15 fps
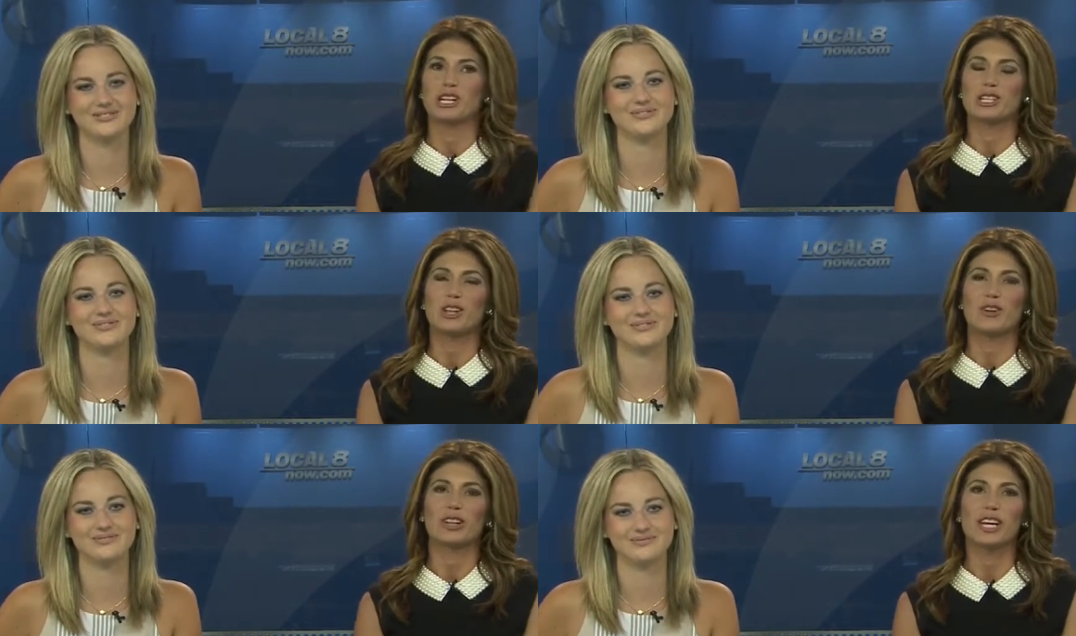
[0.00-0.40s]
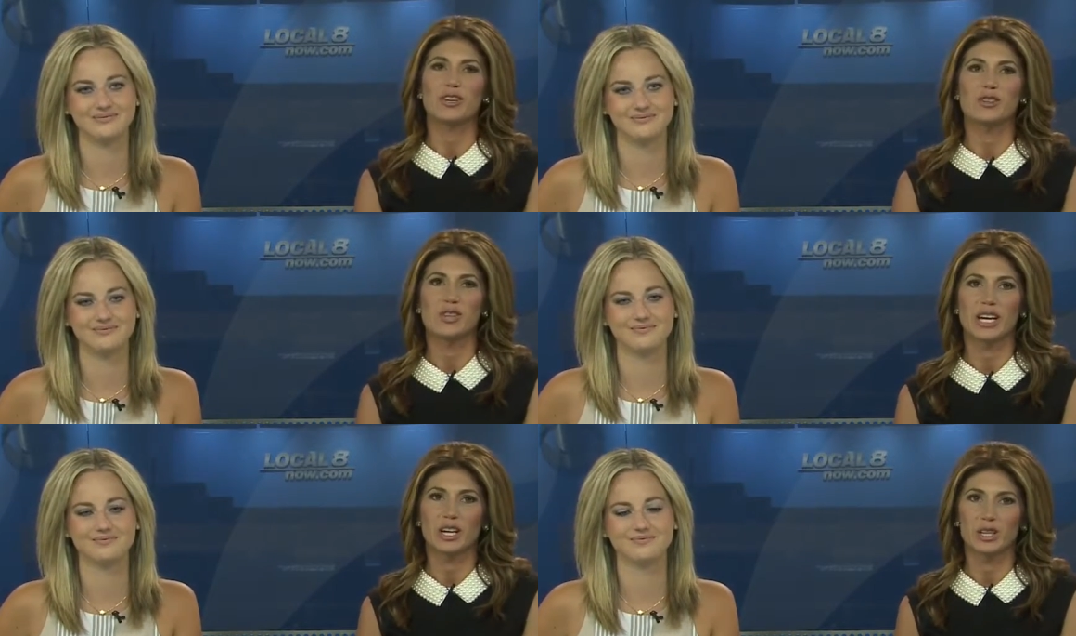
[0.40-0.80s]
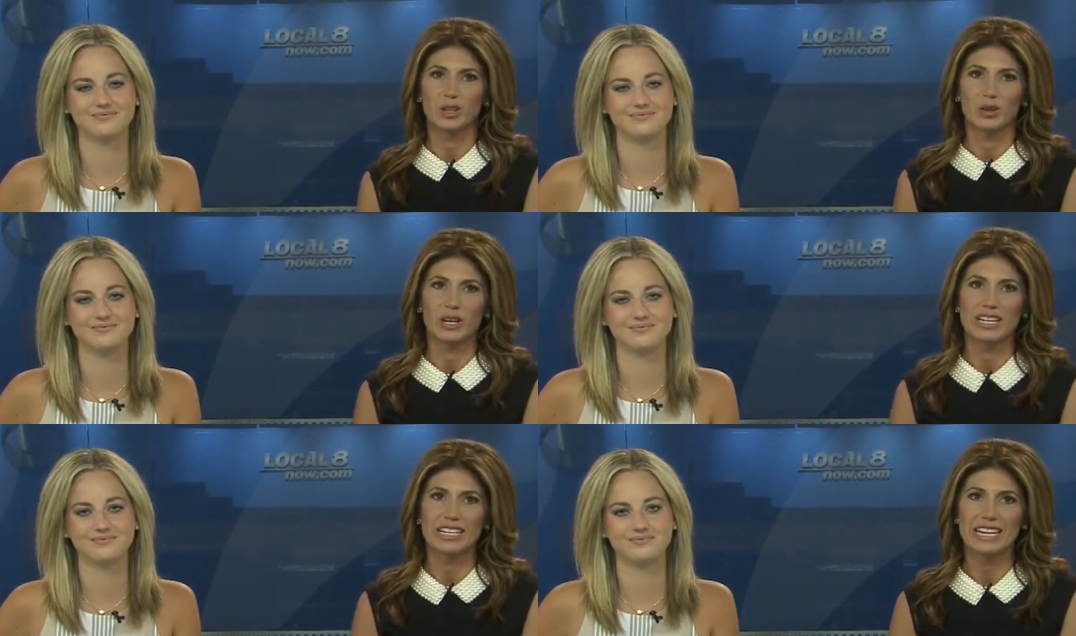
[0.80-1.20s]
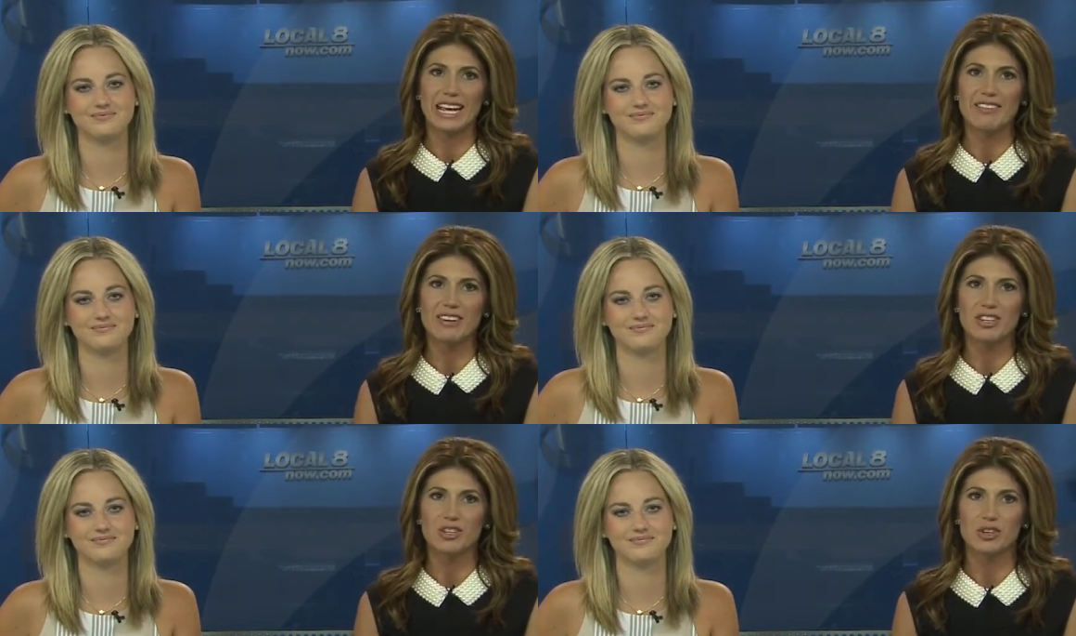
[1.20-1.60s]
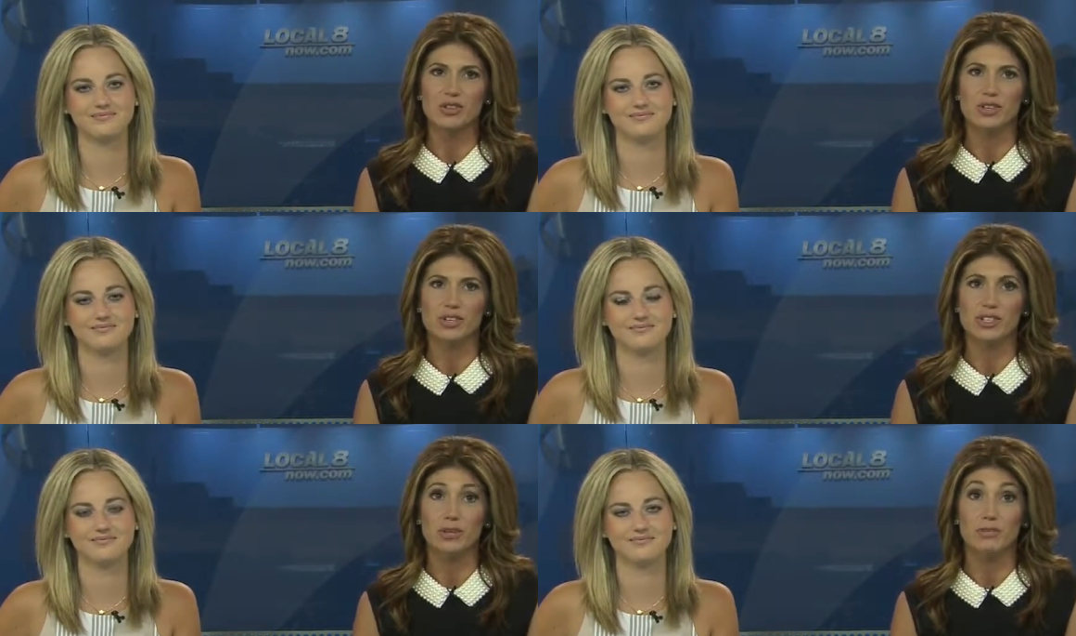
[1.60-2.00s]
Speaker 1: Local 8 News anchor Lauren Davis shows us
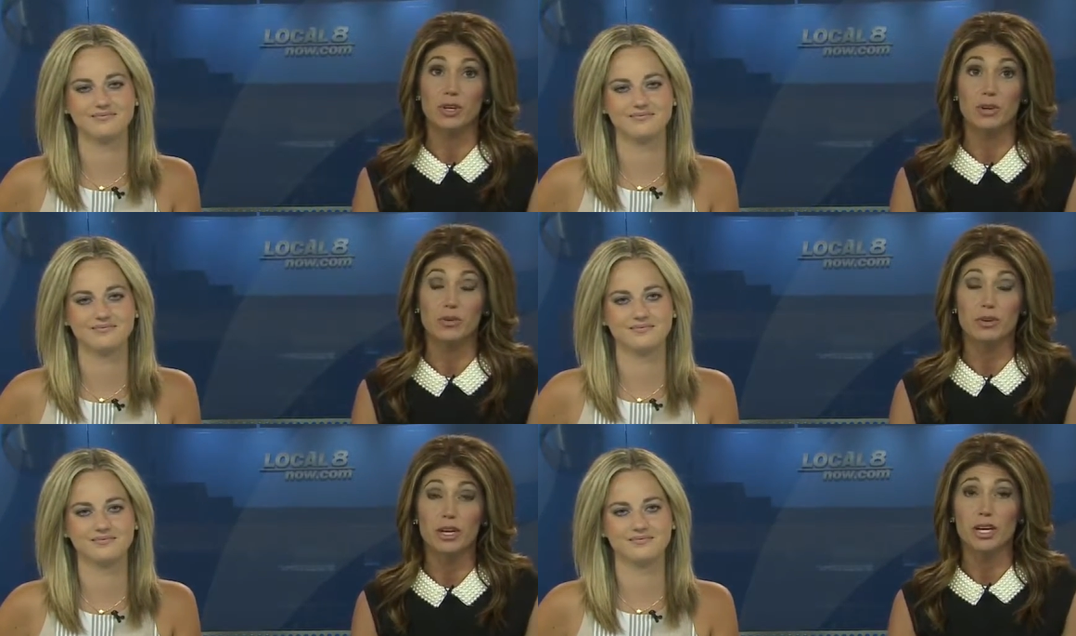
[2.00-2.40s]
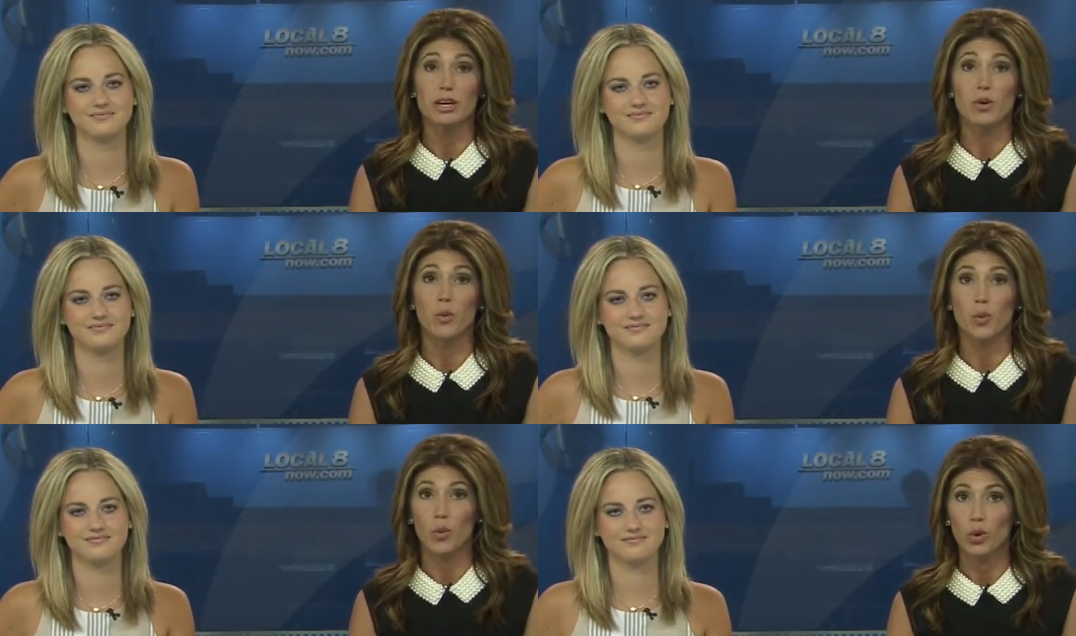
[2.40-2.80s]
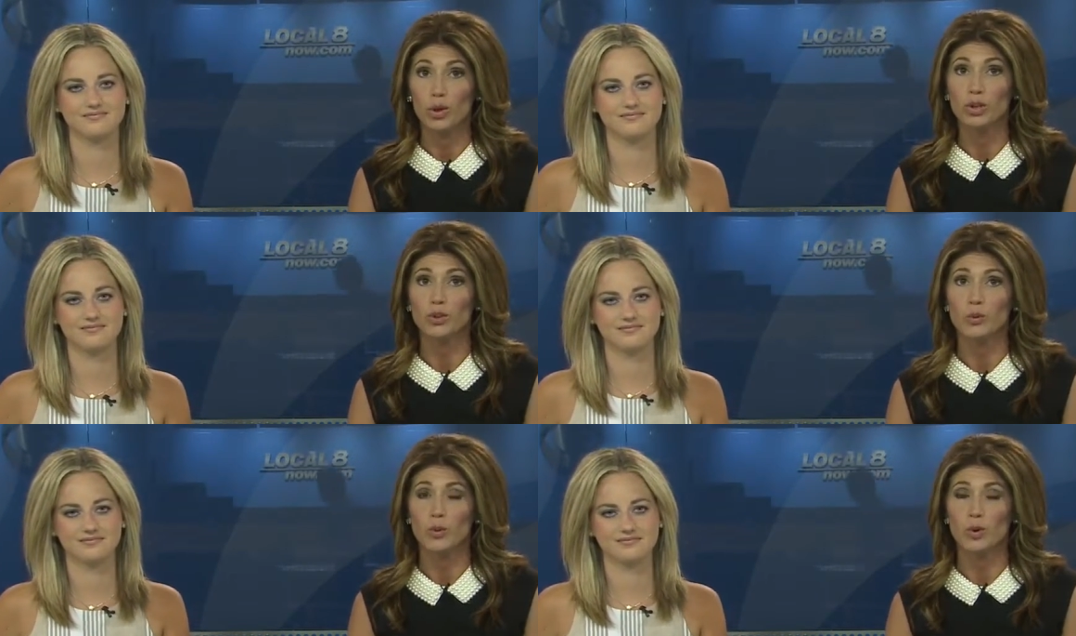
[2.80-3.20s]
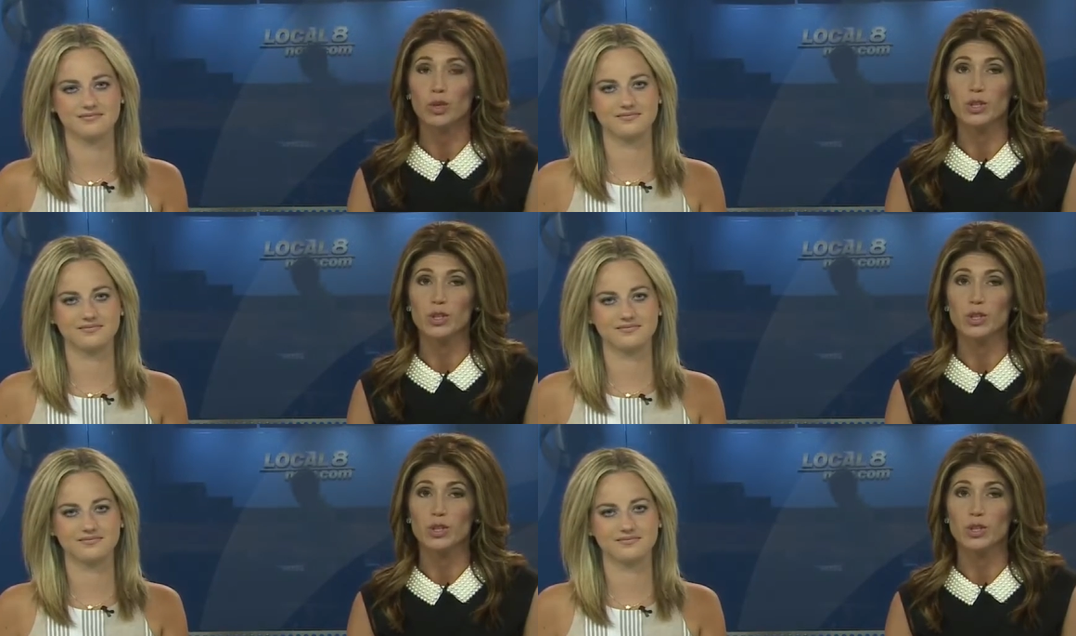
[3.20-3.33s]
some unique World War